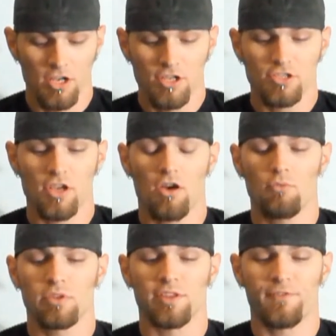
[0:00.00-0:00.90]
So,
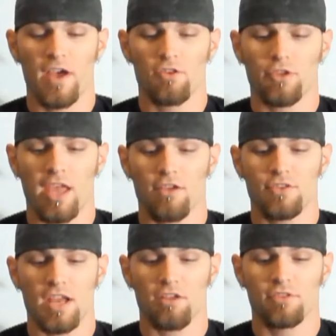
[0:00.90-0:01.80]
with the final
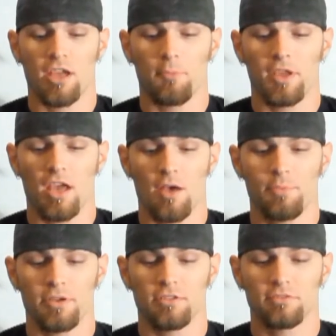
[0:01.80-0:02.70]
countdown coming up,
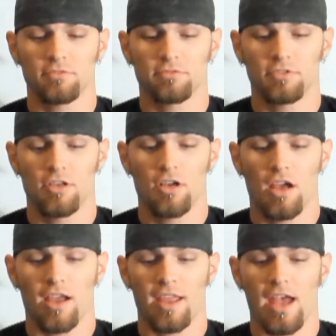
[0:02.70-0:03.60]

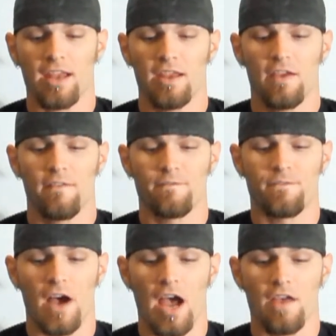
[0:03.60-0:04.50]
I got
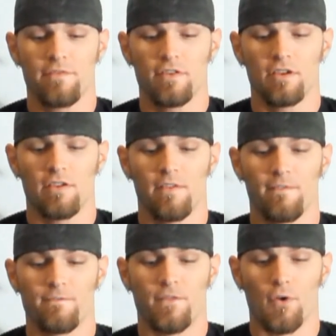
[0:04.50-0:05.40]
5,
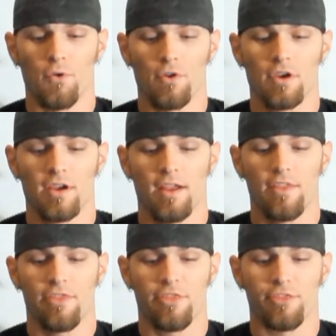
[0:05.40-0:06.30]
4,
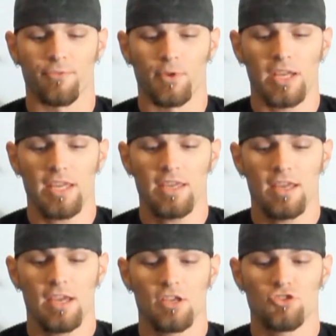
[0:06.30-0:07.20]
3,
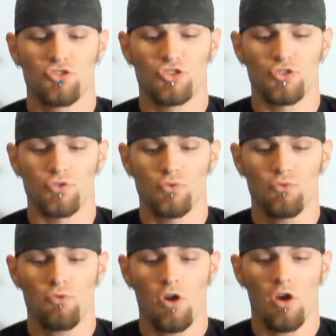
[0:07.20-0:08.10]
2,
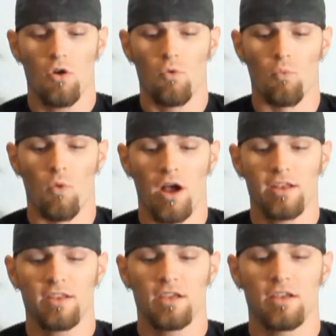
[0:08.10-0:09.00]

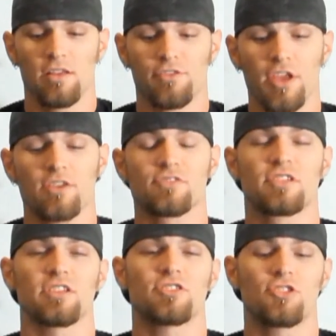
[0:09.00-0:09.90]
1. There's
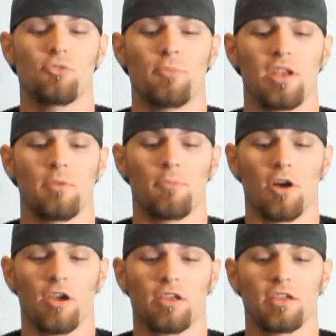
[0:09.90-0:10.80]
the 2-minute
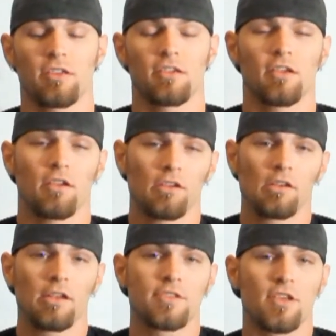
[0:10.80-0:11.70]
mark.
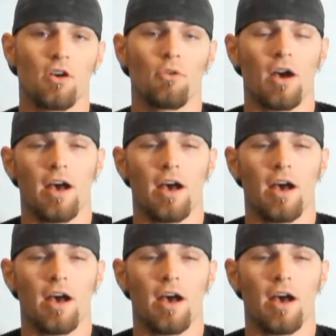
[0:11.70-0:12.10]
So,